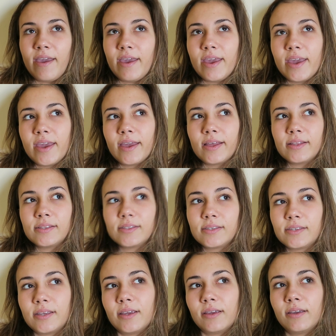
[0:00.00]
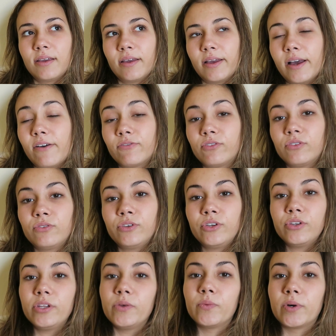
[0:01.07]
And I have to do
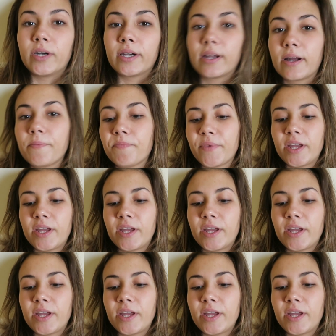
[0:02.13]
uni work.